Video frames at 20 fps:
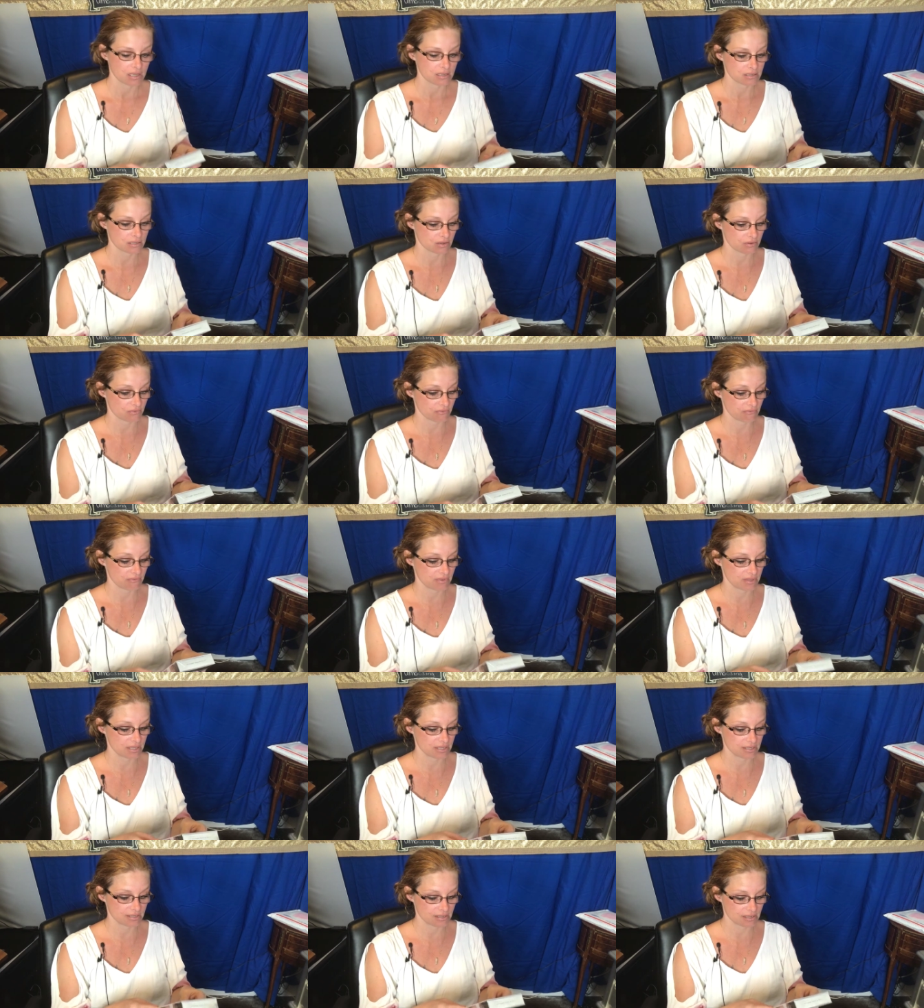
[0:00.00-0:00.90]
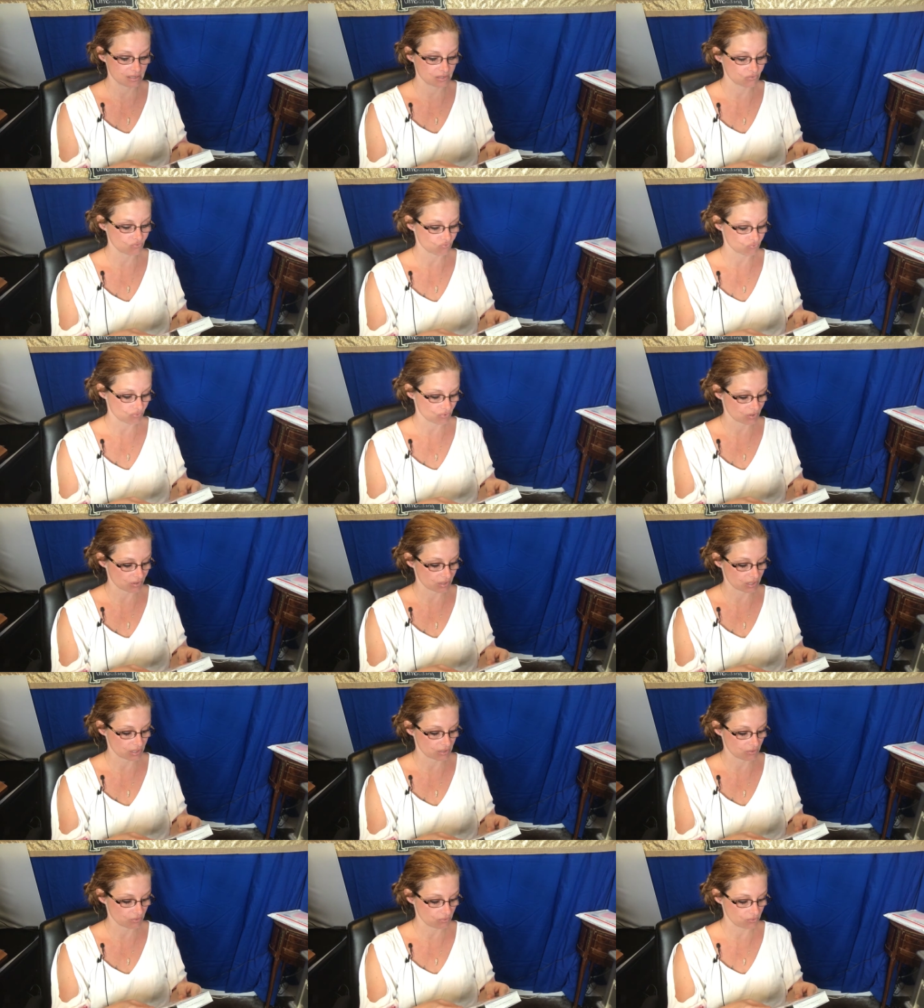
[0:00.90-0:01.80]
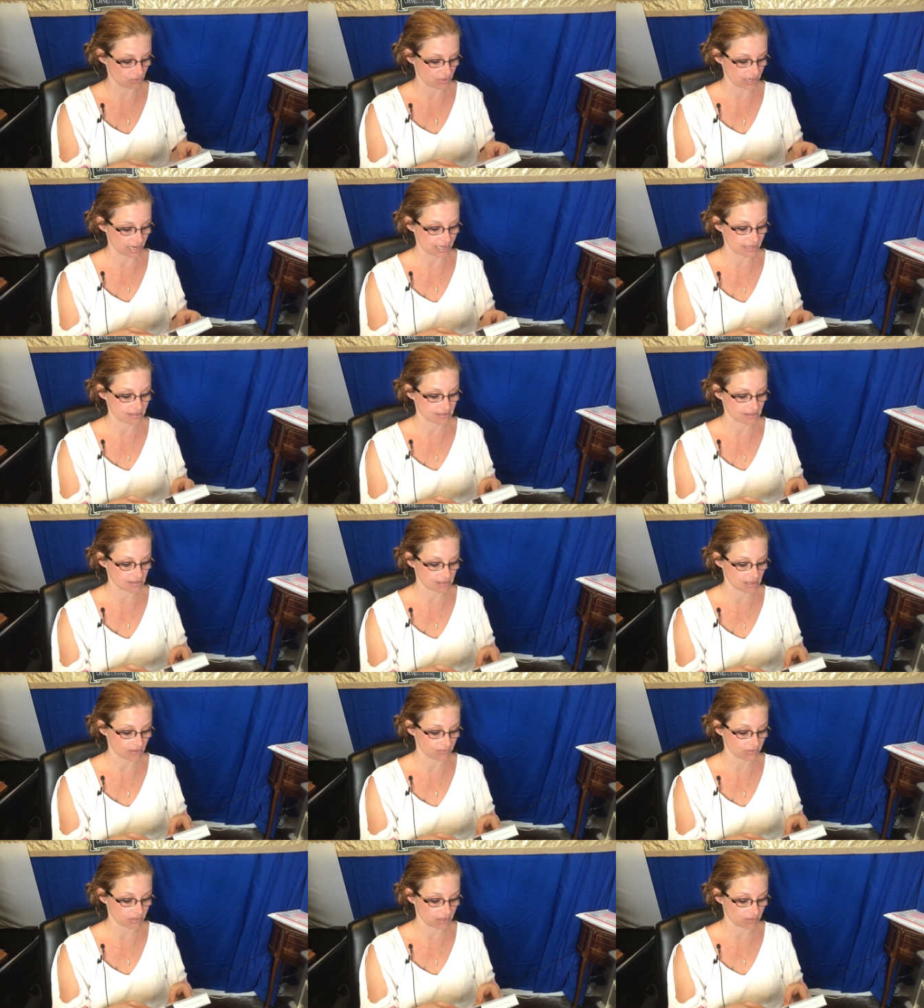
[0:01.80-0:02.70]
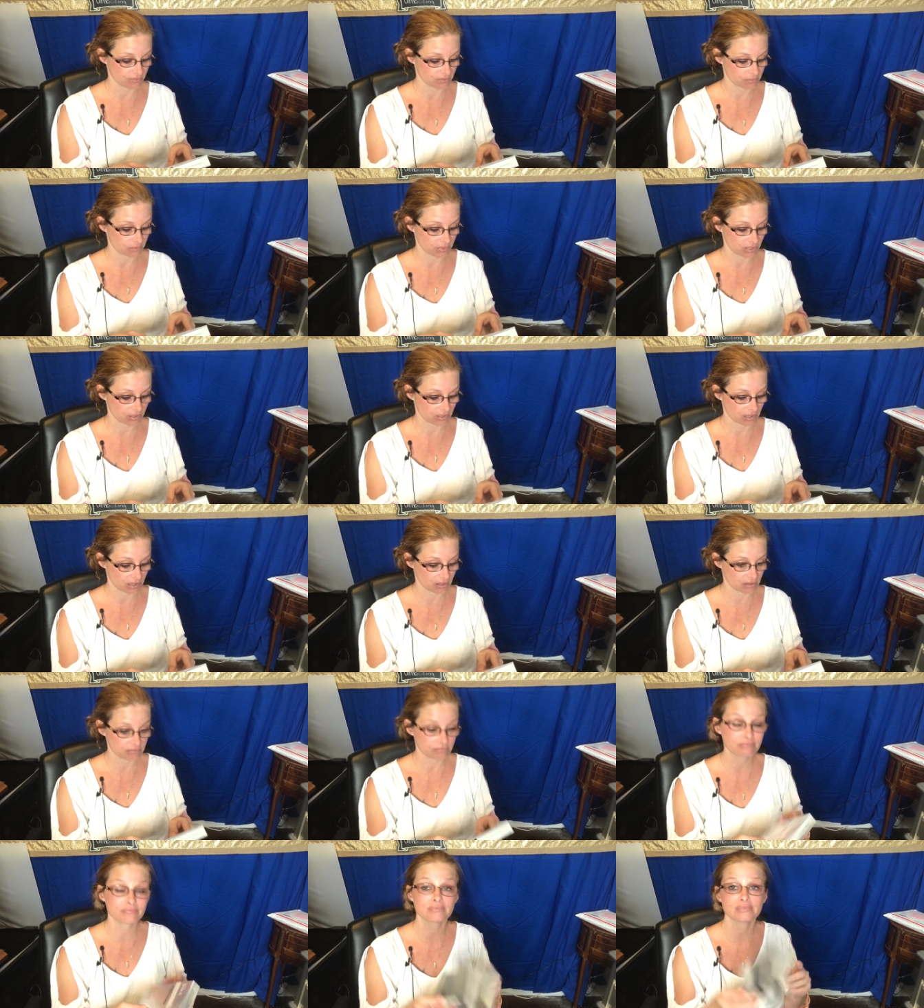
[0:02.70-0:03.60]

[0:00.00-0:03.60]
So this is really cool. It has seven of them in there.